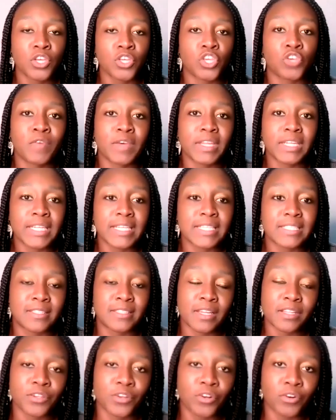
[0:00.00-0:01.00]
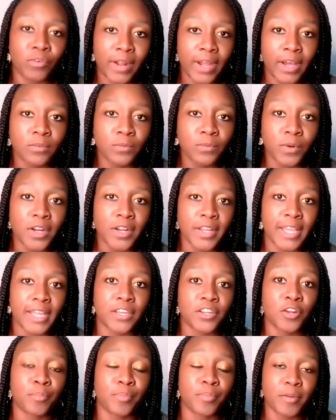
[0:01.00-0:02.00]
you've at least done the groundwork and
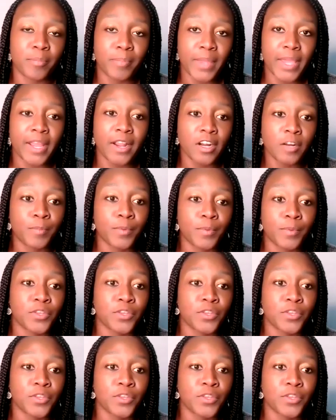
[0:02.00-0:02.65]
you're prepared.